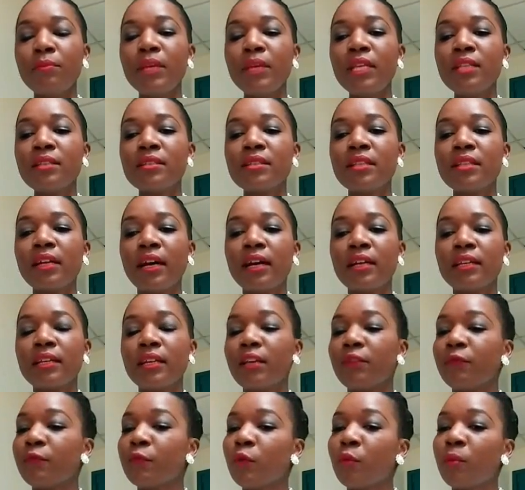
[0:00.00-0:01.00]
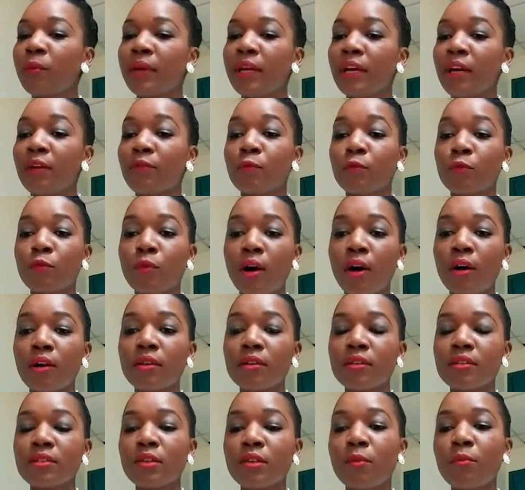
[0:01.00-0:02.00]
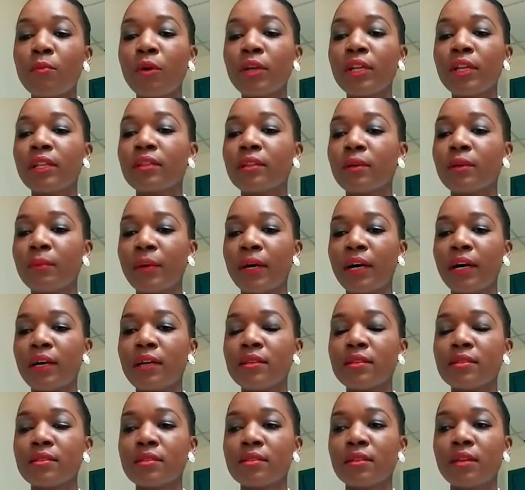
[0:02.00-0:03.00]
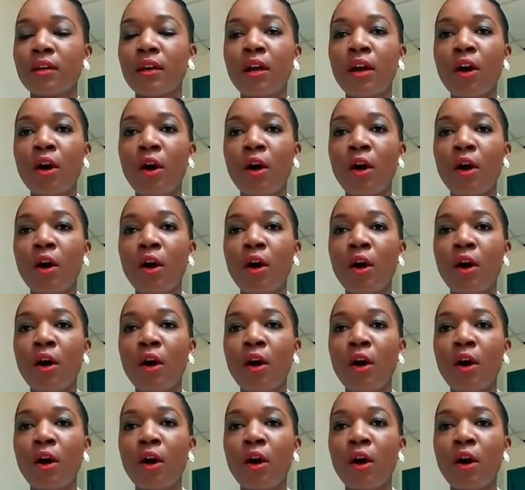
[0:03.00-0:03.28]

means that if you may have wronged someone in the past,